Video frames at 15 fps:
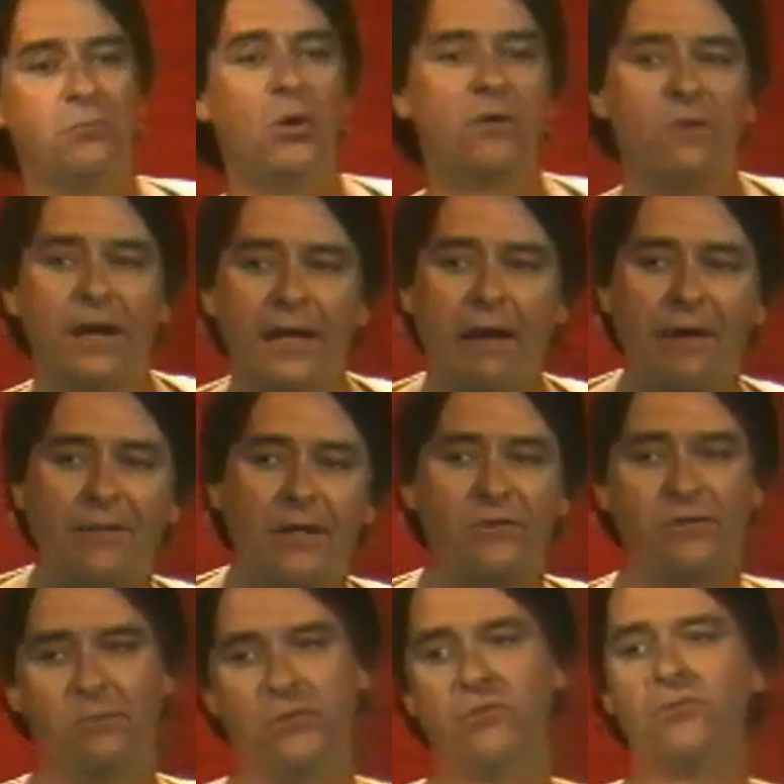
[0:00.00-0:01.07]
book right now, I think it's
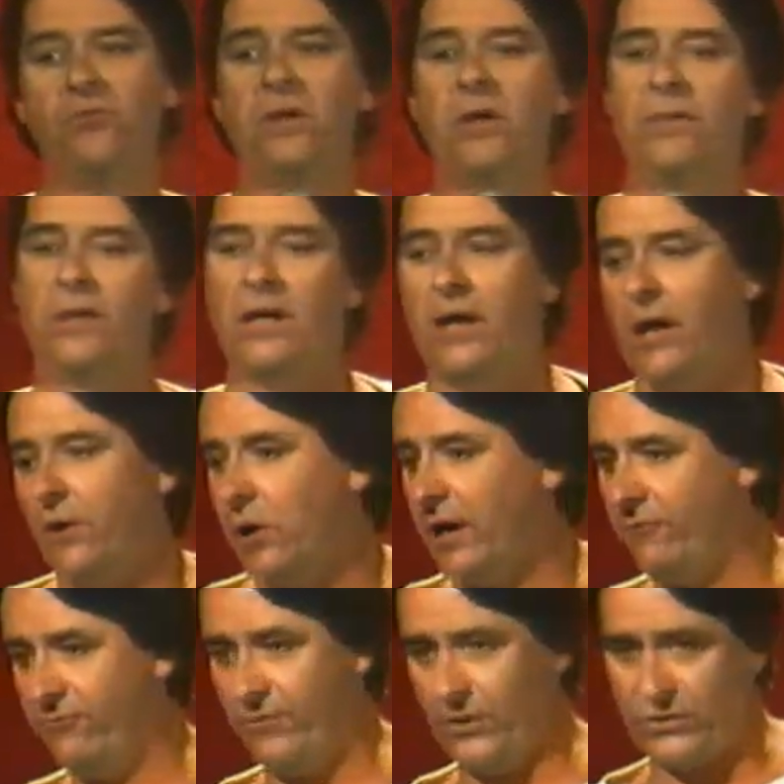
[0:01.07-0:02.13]
number three on the uh,
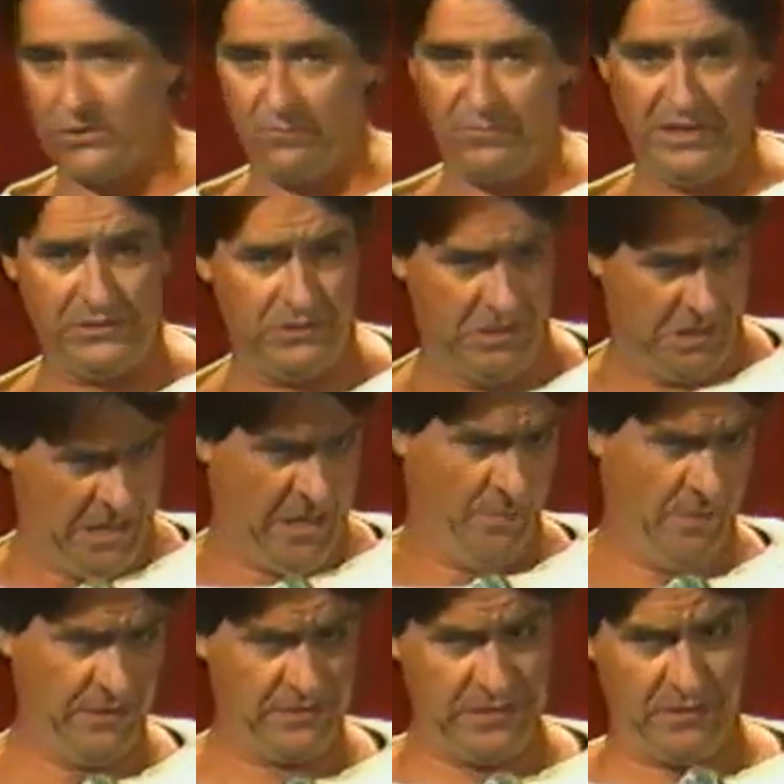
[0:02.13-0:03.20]
nonfiction best
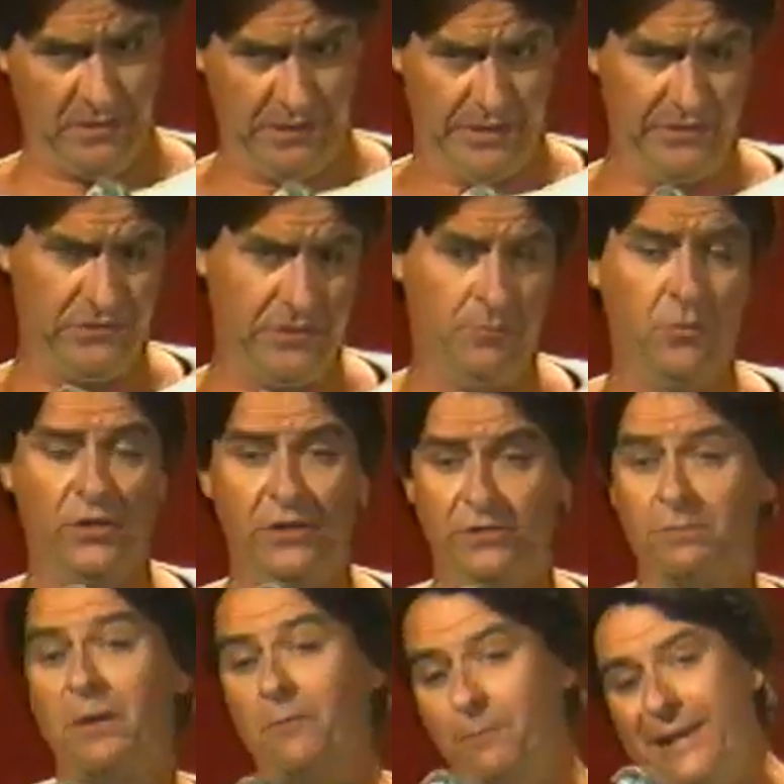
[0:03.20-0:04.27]
bestseller list. The book is
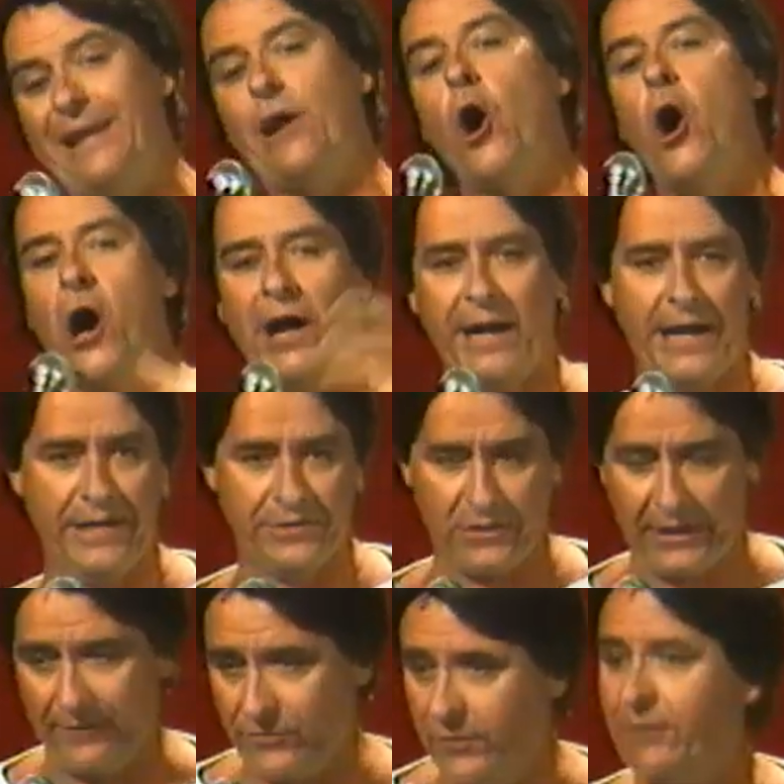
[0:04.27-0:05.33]
about being organized in
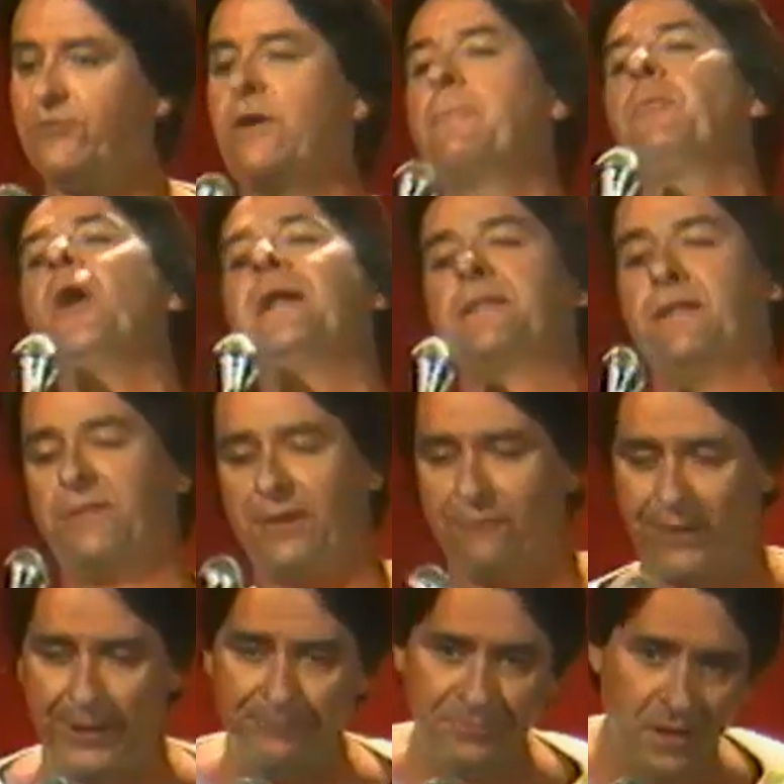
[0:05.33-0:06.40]
life. So, anyway, so I bought the thing,
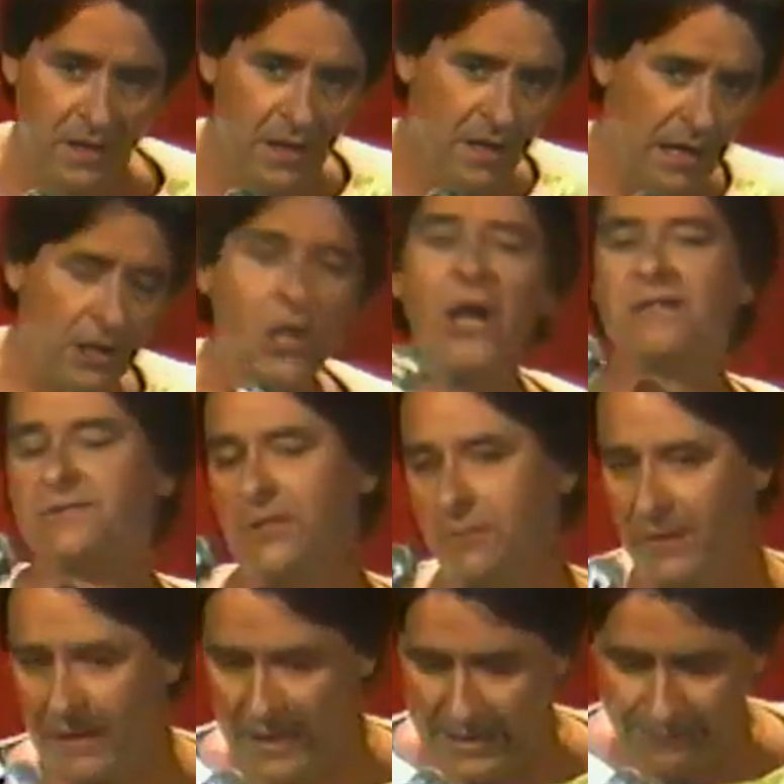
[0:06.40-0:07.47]
right? I lost it
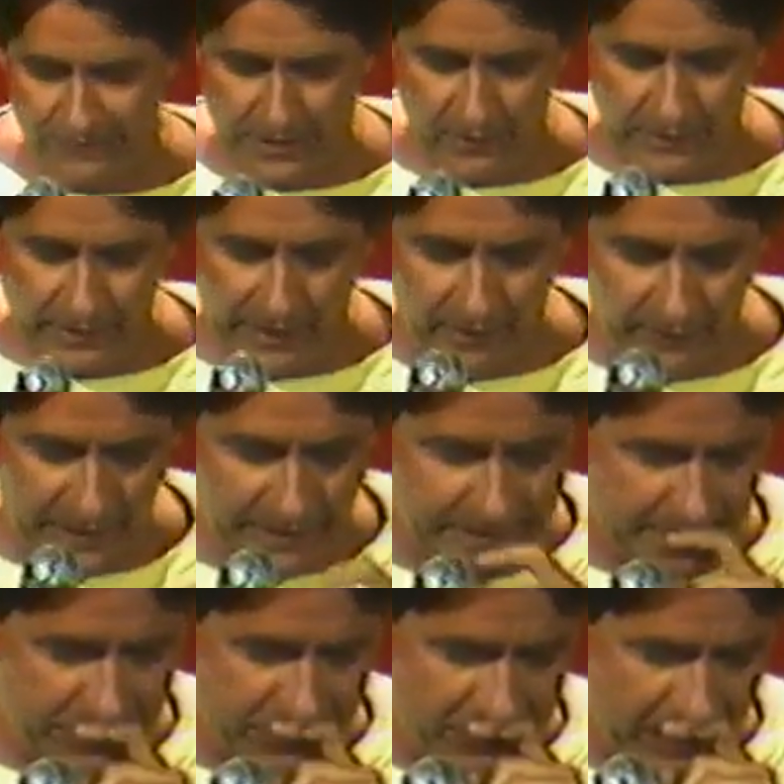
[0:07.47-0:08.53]
about a half an hour later, and I
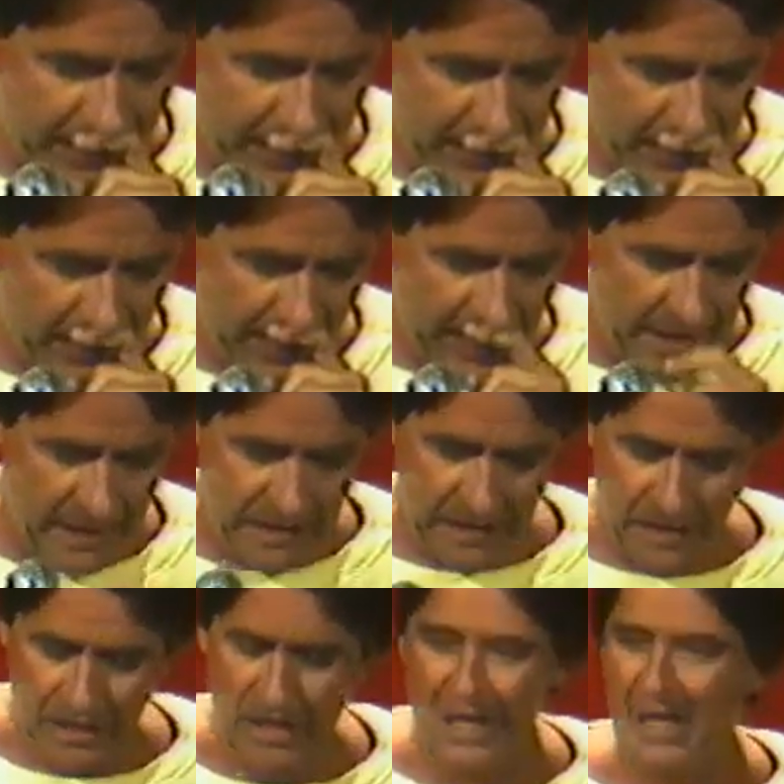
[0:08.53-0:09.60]
said, shit, you know,
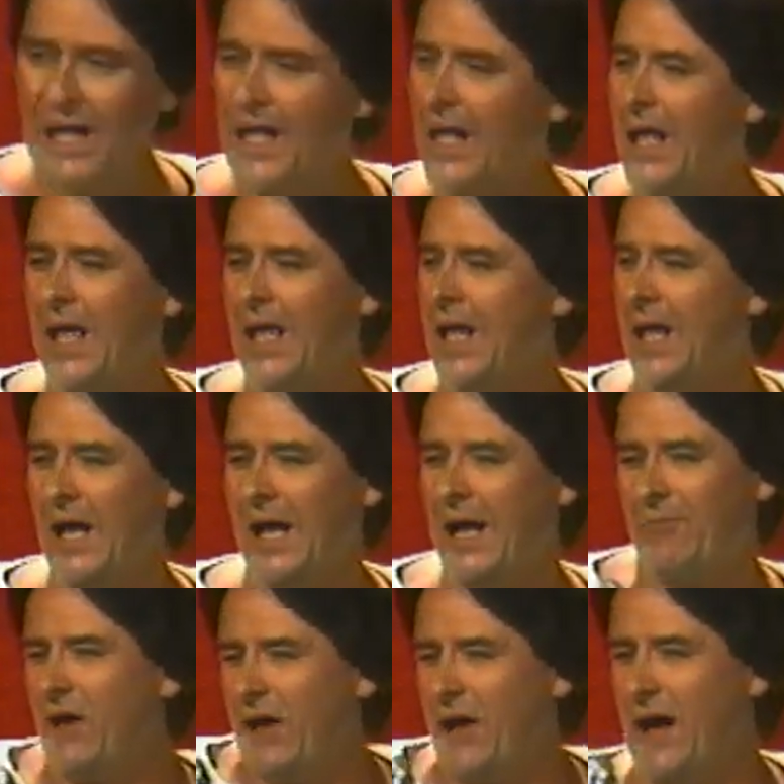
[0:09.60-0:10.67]
uh, I'm
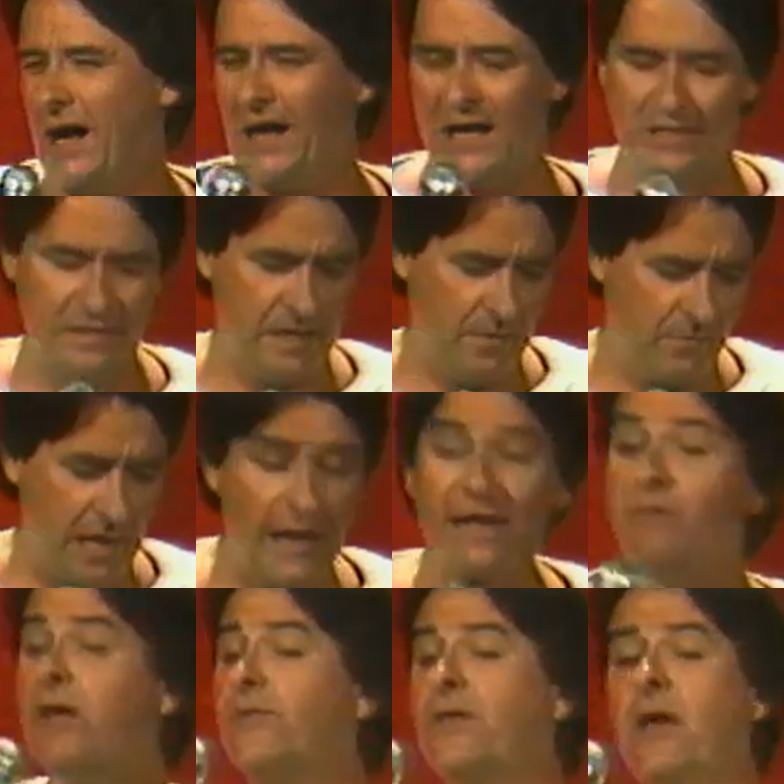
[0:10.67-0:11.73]
not organized. I admit. I'll give
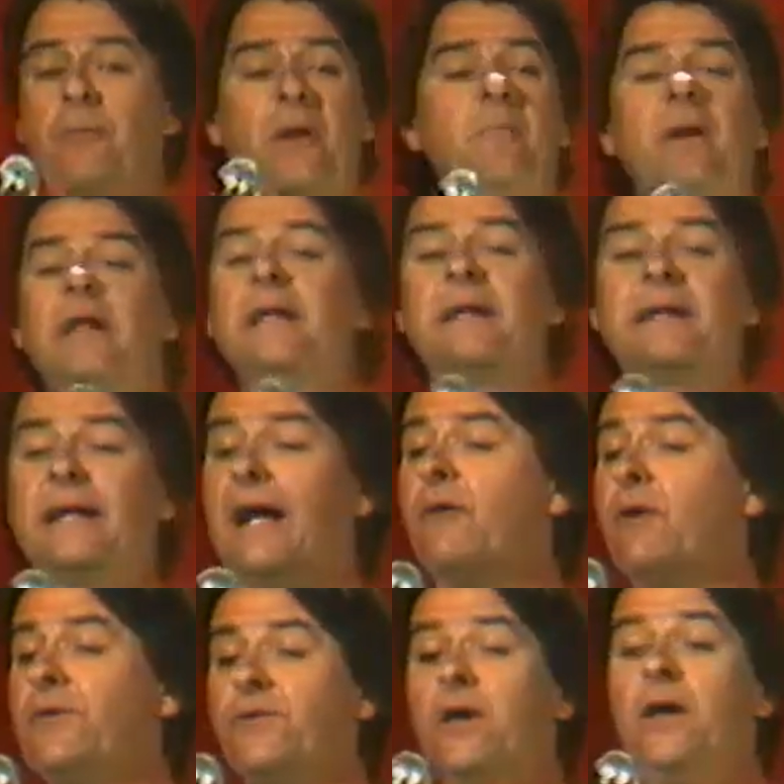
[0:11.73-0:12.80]
you an example. Anybody that
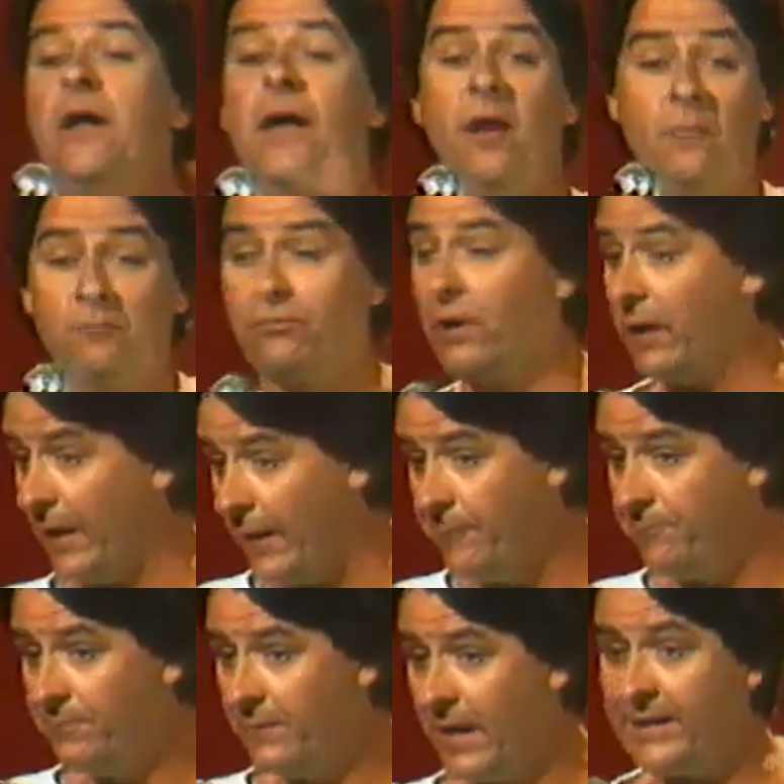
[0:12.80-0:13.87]
carries an umbrella,
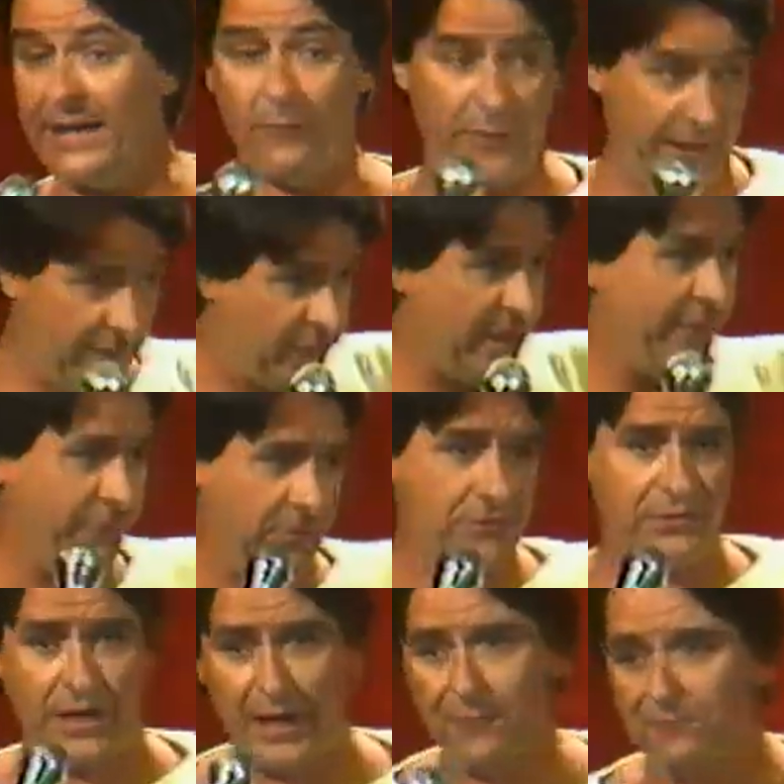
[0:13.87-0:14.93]
I think we can safely
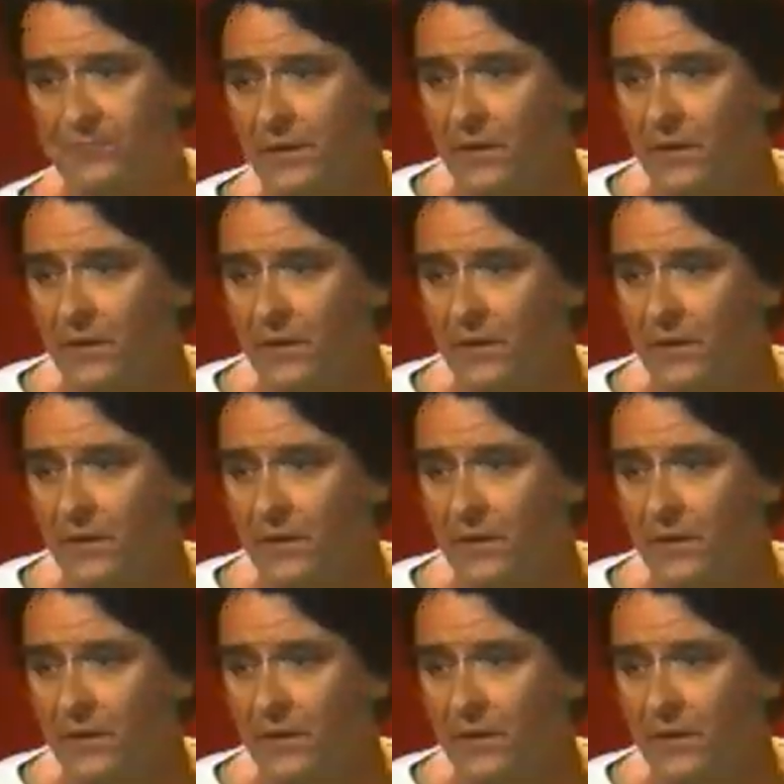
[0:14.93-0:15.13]
say,